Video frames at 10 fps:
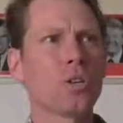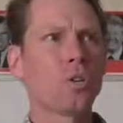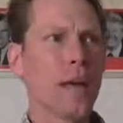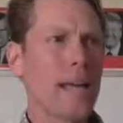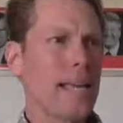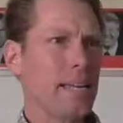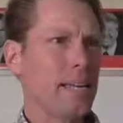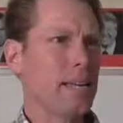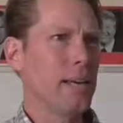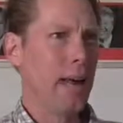
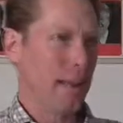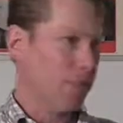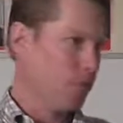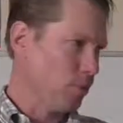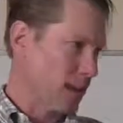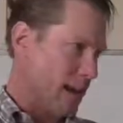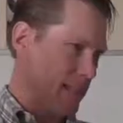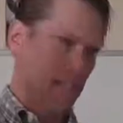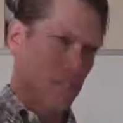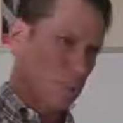Crane at
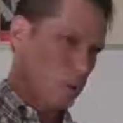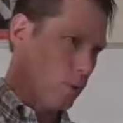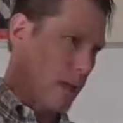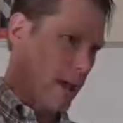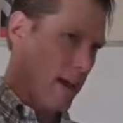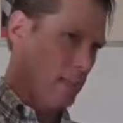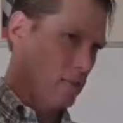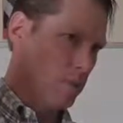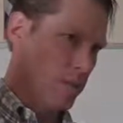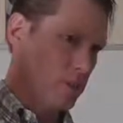3A, this is a 3A
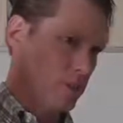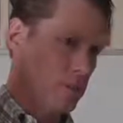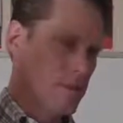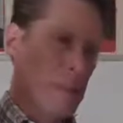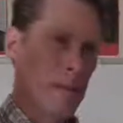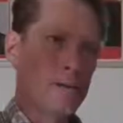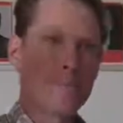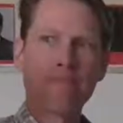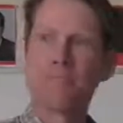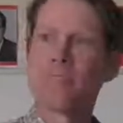observation.
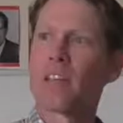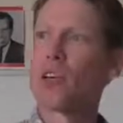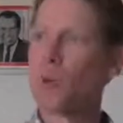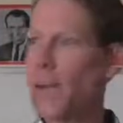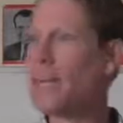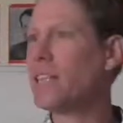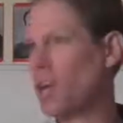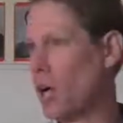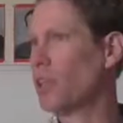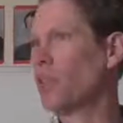Crane,
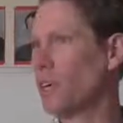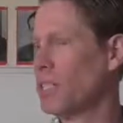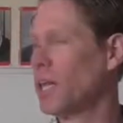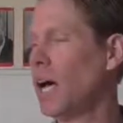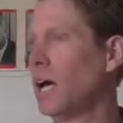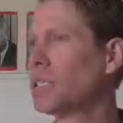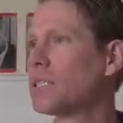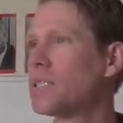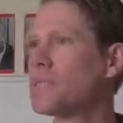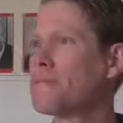the author of our
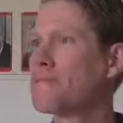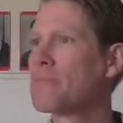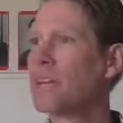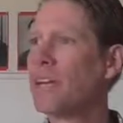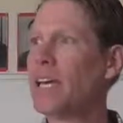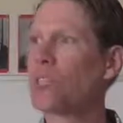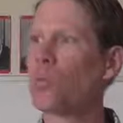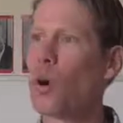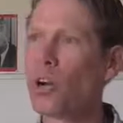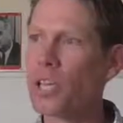text, is
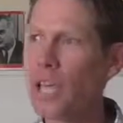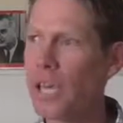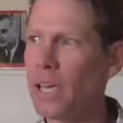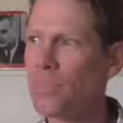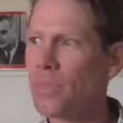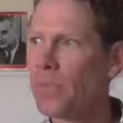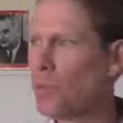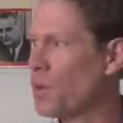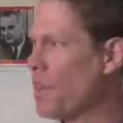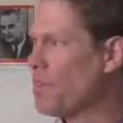working
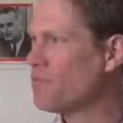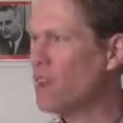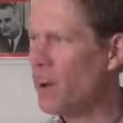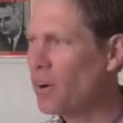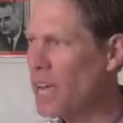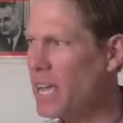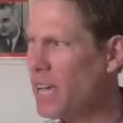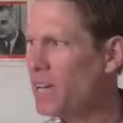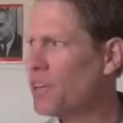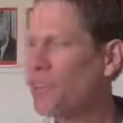with a
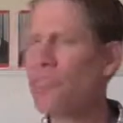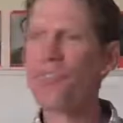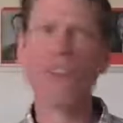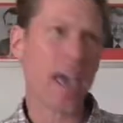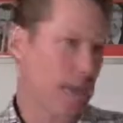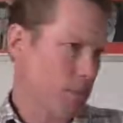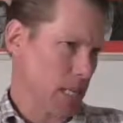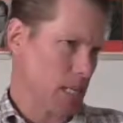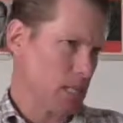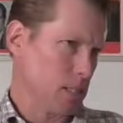very
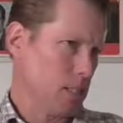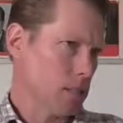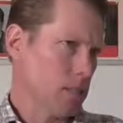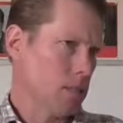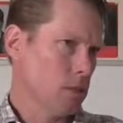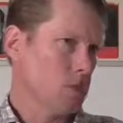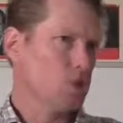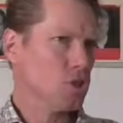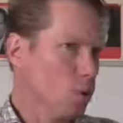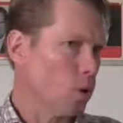famous
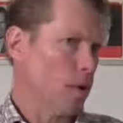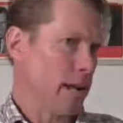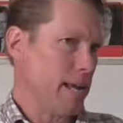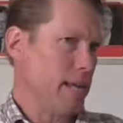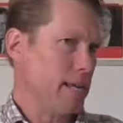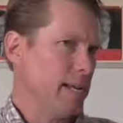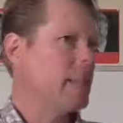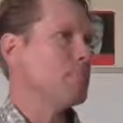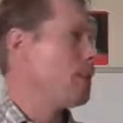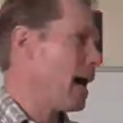story
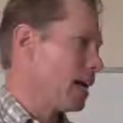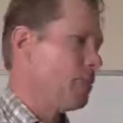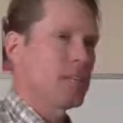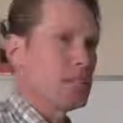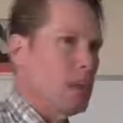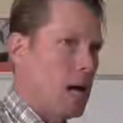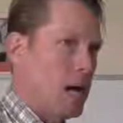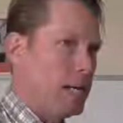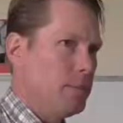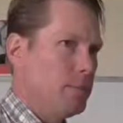in the back of his
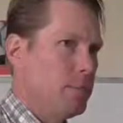mind.